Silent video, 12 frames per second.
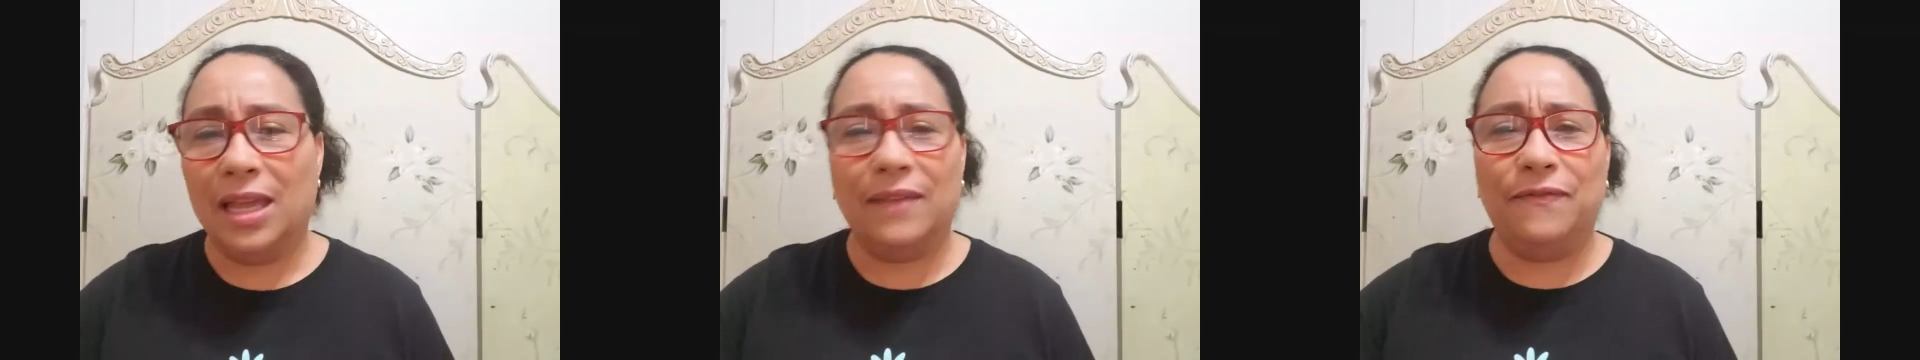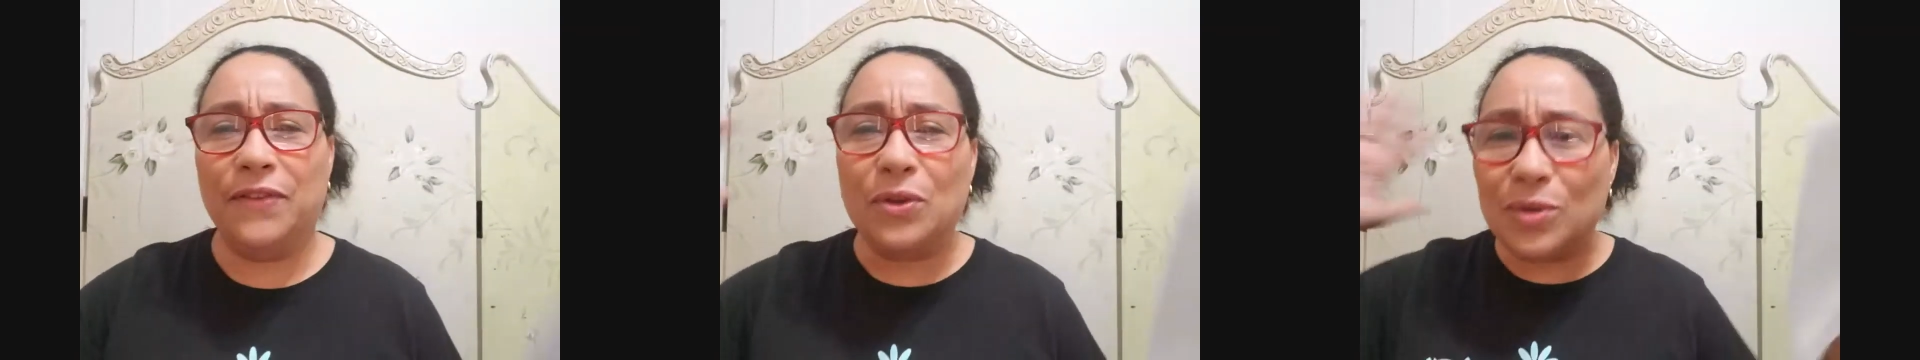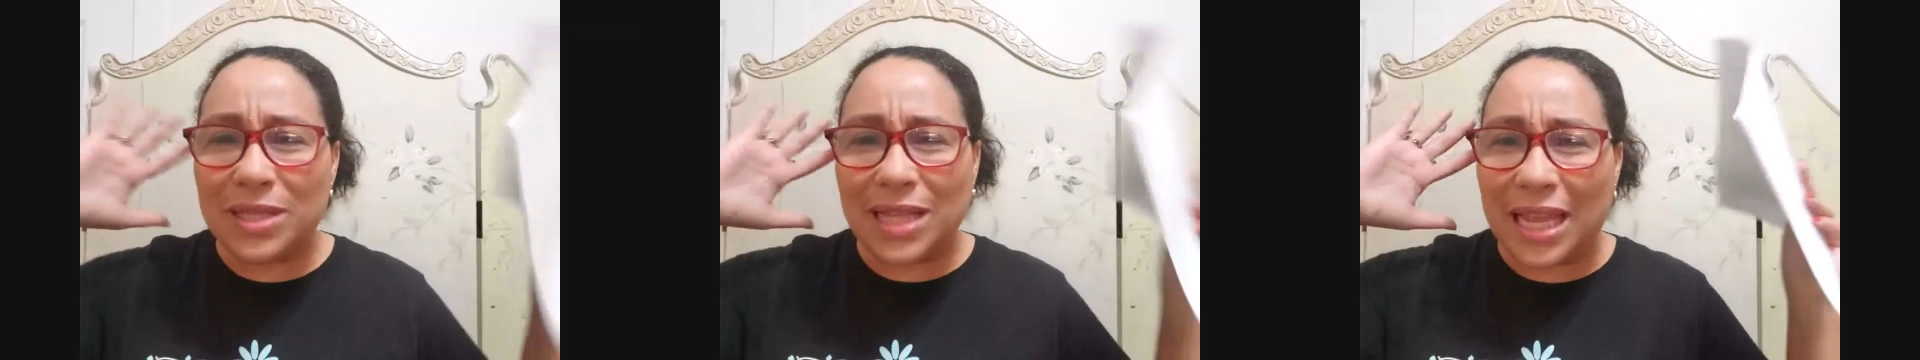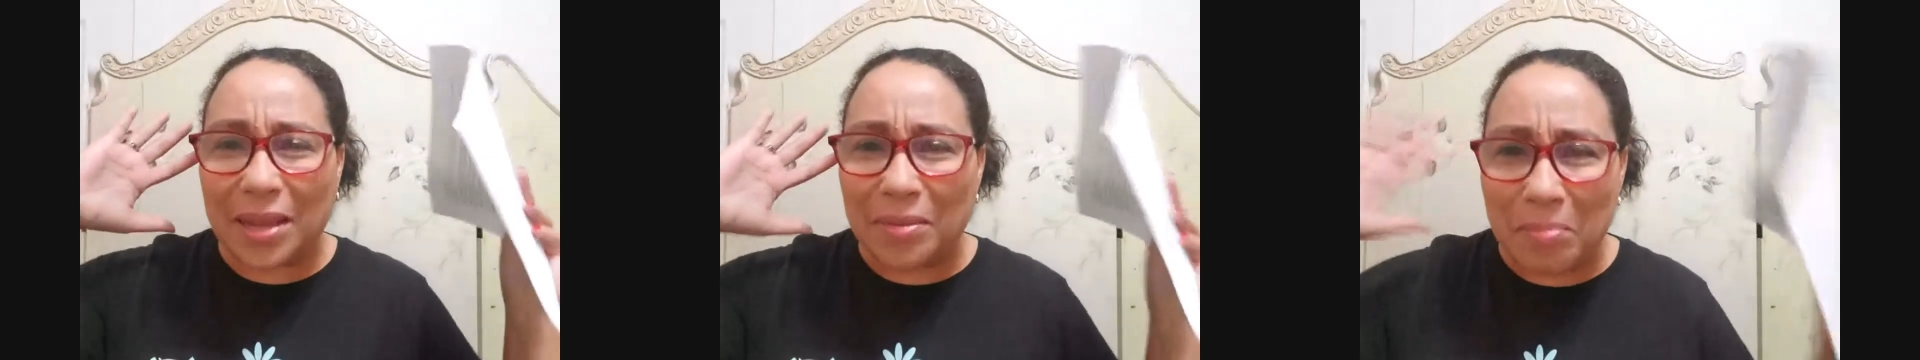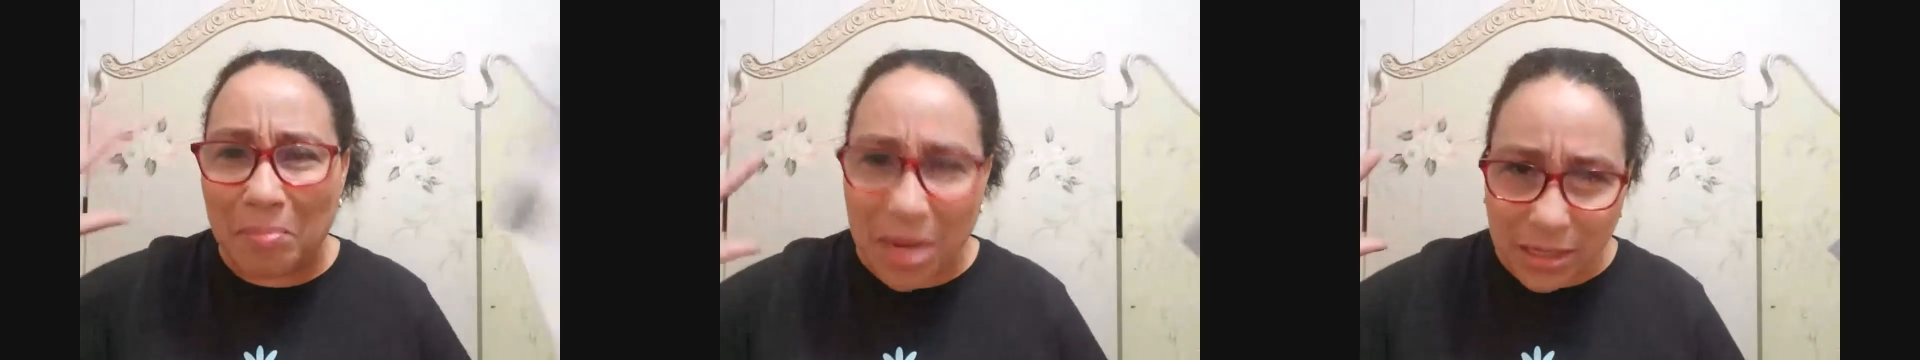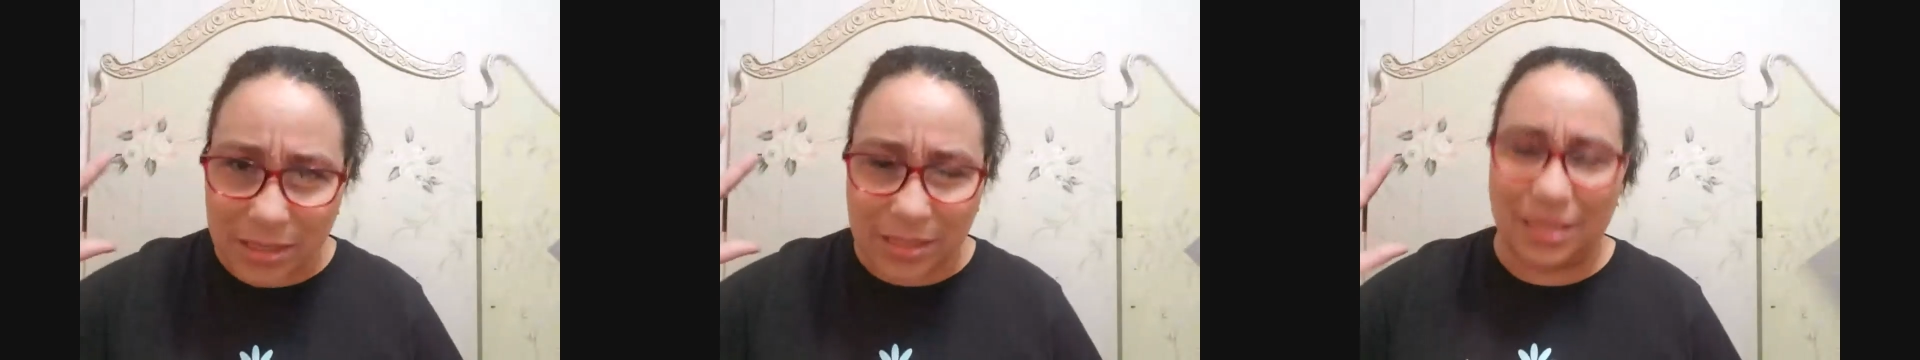It feels like
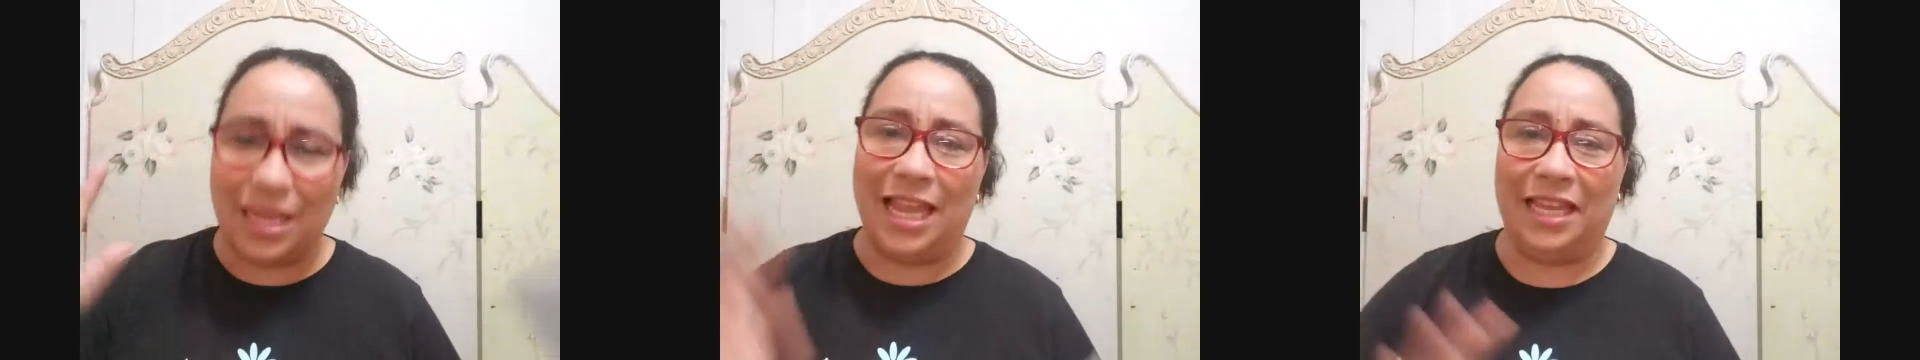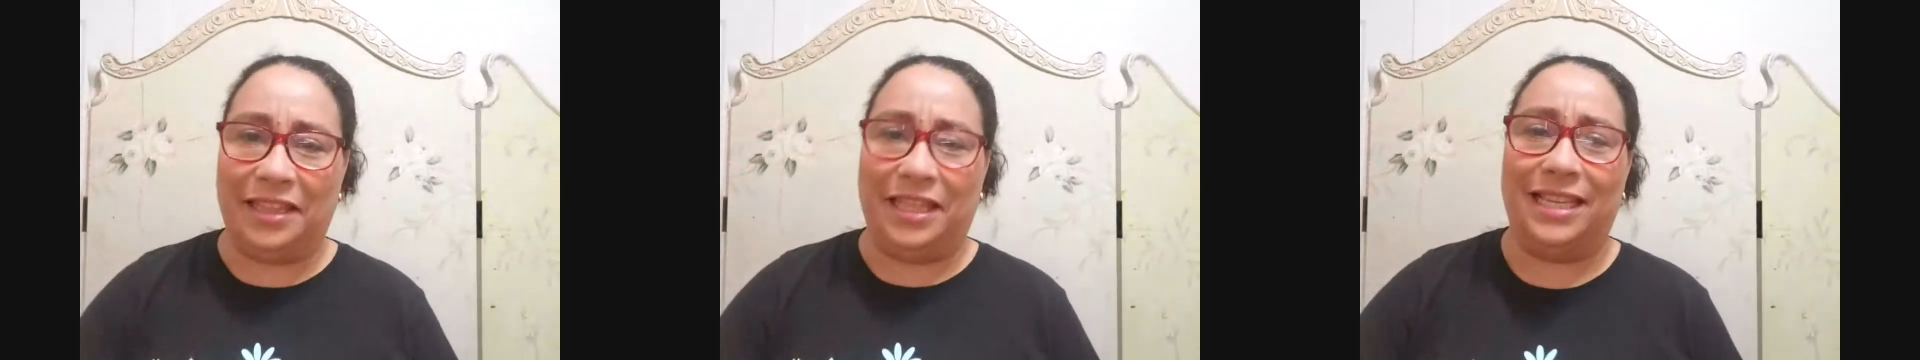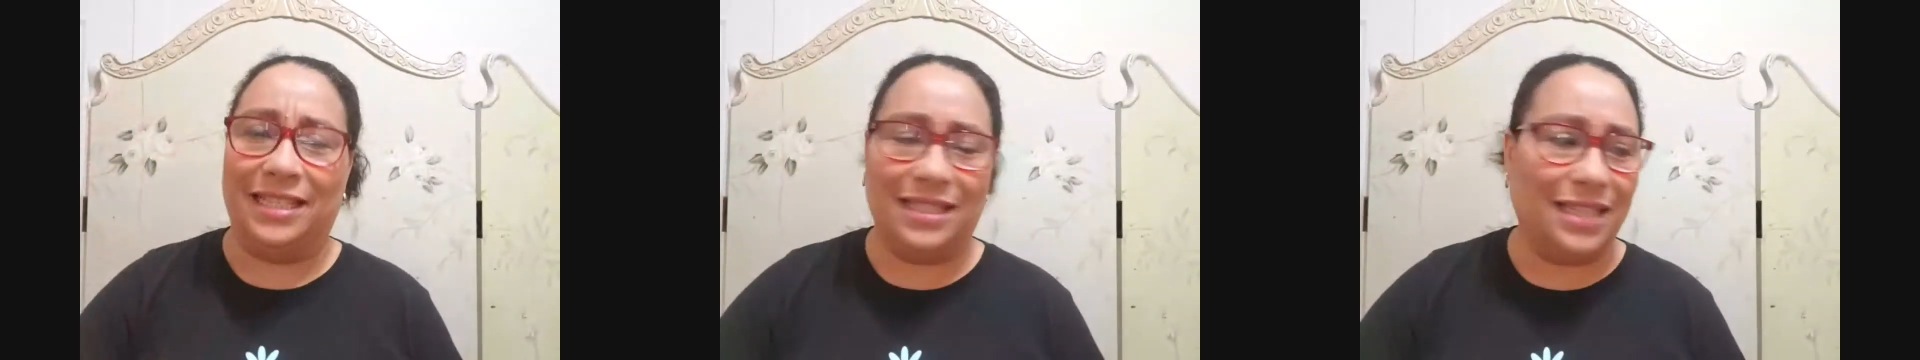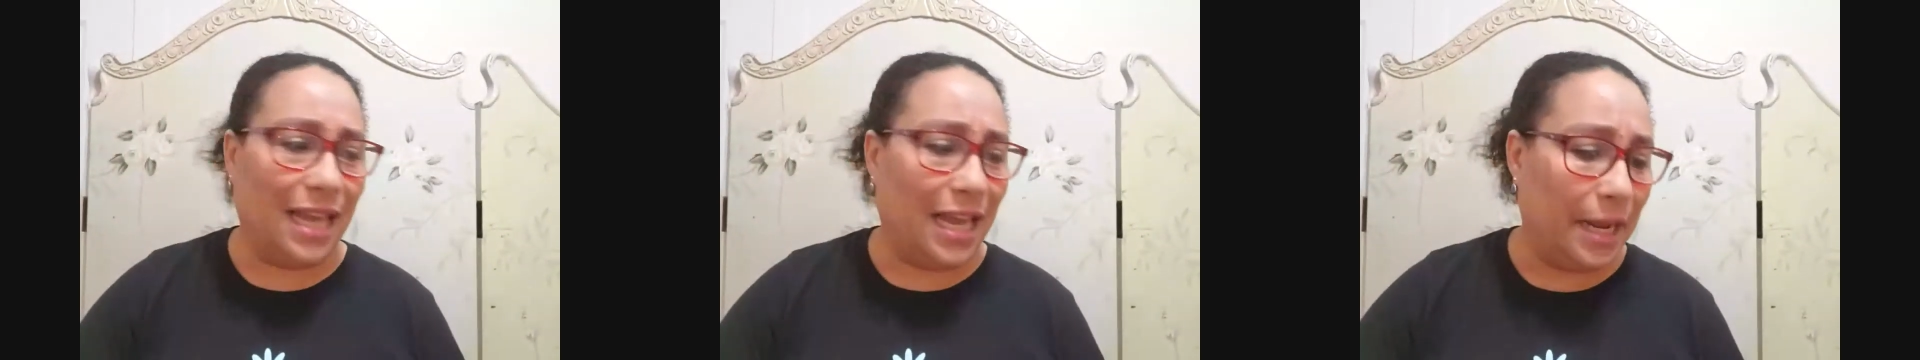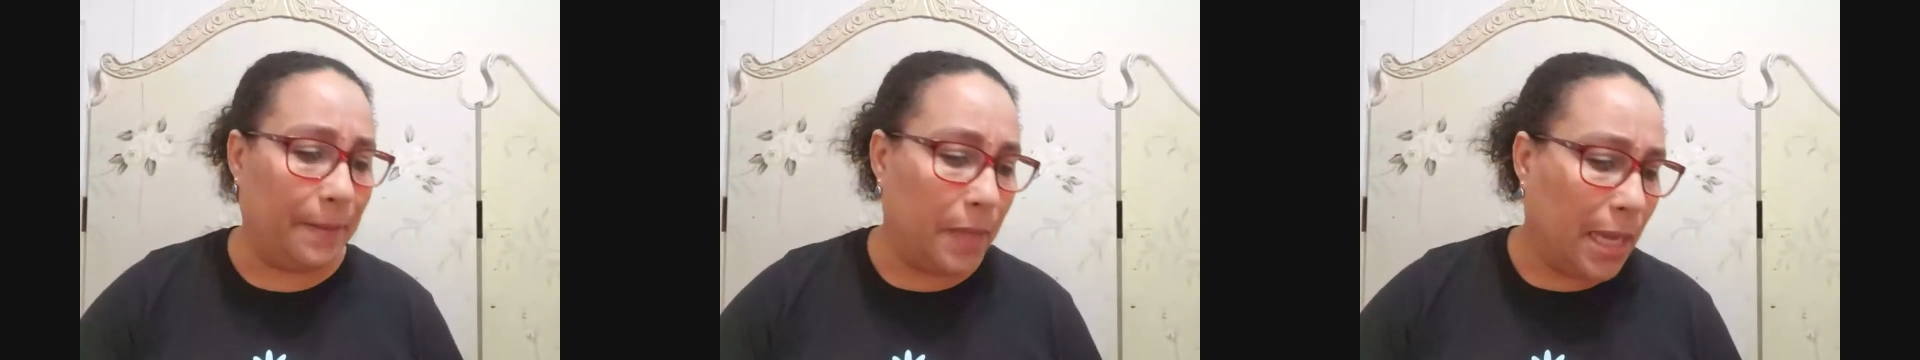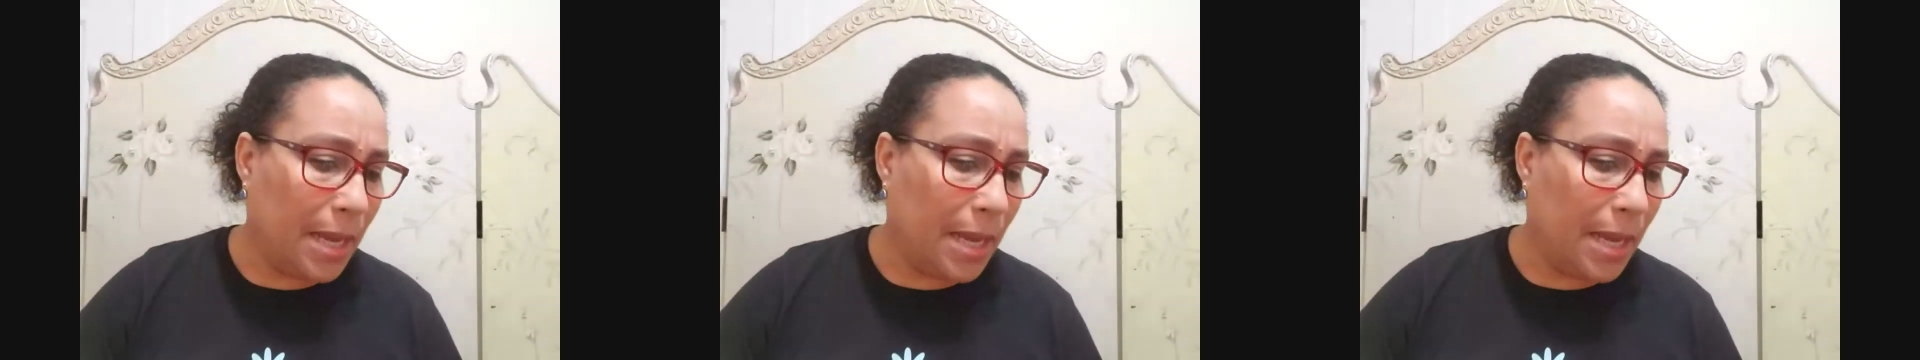months this time.